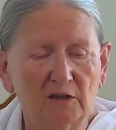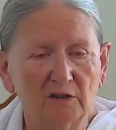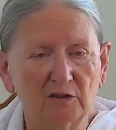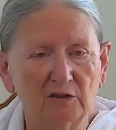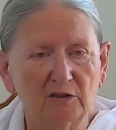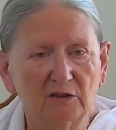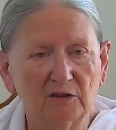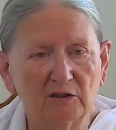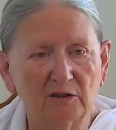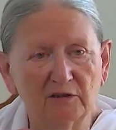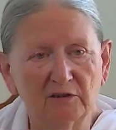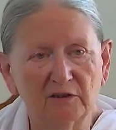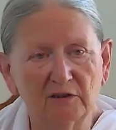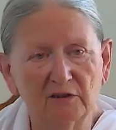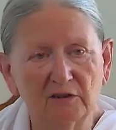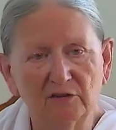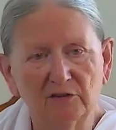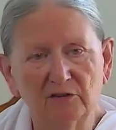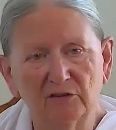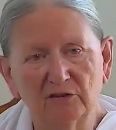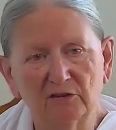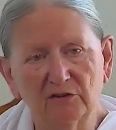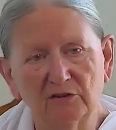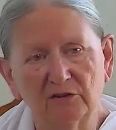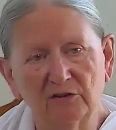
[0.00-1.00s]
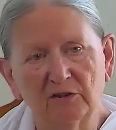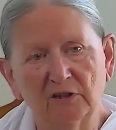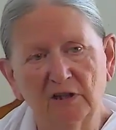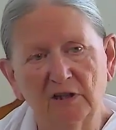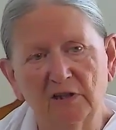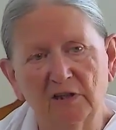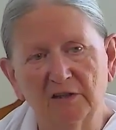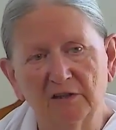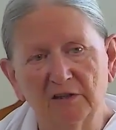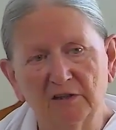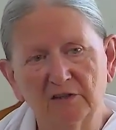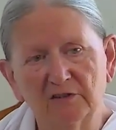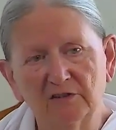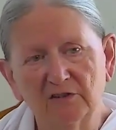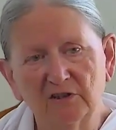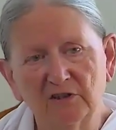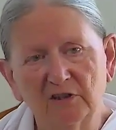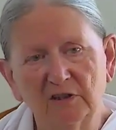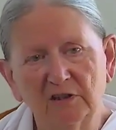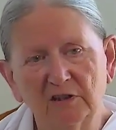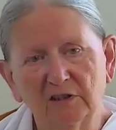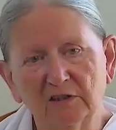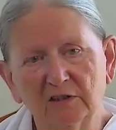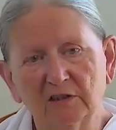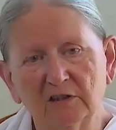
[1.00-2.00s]
And there's a
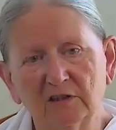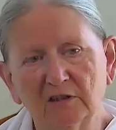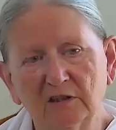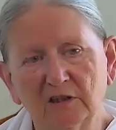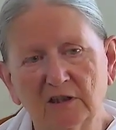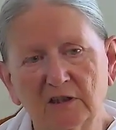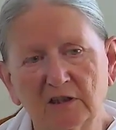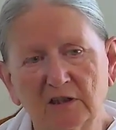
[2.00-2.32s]
little